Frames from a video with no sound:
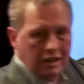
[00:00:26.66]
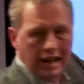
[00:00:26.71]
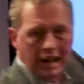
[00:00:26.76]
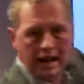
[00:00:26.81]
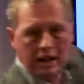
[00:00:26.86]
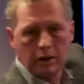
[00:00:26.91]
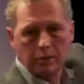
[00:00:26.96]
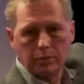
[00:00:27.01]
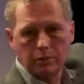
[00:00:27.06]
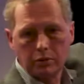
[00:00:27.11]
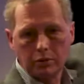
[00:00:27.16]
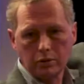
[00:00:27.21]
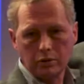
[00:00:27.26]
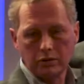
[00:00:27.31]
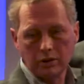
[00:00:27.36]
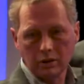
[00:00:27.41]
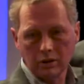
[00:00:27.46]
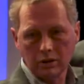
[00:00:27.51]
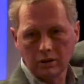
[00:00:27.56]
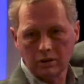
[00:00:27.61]
and
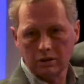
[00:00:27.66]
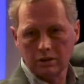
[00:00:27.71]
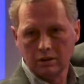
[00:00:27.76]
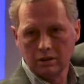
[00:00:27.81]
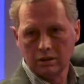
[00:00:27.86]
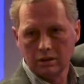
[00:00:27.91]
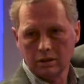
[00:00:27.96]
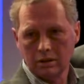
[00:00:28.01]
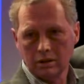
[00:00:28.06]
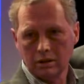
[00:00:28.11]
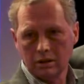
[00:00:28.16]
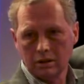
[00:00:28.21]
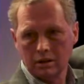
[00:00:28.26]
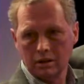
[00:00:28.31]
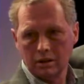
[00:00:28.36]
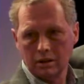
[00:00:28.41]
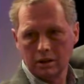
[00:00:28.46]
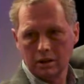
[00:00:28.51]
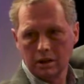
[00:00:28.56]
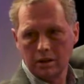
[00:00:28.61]
approval
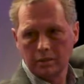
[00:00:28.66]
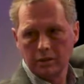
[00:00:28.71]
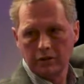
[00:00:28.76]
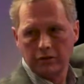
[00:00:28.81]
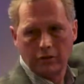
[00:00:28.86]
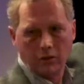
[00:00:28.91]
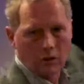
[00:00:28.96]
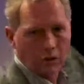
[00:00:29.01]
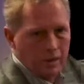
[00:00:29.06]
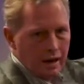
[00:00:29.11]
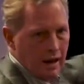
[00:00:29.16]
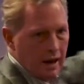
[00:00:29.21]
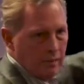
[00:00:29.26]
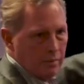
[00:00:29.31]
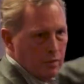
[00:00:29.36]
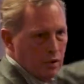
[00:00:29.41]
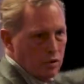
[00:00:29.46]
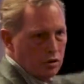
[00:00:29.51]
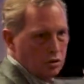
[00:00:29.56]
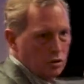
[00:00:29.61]
before we have
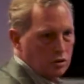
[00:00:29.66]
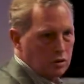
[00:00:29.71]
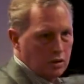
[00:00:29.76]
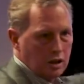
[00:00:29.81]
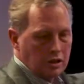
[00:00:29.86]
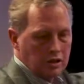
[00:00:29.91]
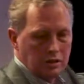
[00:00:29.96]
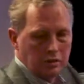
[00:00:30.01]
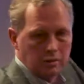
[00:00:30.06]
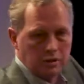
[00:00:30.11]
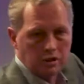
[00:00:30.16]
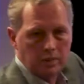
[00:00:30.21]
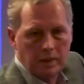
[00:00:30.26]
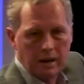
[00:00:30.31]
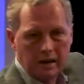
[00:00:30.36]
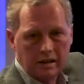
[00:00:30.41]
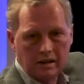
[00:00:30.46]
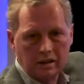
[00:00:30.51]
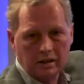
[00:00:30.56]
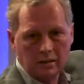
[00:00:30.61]
mutual trust and
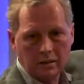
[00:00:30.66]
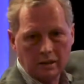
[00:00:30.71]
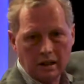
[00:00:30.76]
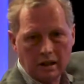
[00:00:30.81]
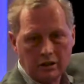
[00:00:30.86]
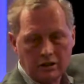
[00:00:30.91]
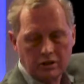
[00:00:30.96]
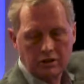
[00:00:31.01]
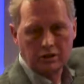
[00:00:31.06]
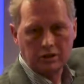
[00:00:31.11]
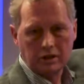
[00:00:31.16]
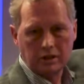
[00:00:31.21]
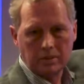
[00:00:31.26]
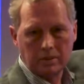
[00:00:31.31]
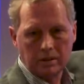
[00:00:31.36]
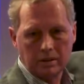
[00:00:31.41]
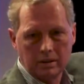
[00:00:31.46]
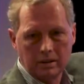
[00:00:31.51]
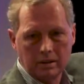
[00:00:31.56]
respect in a relationship.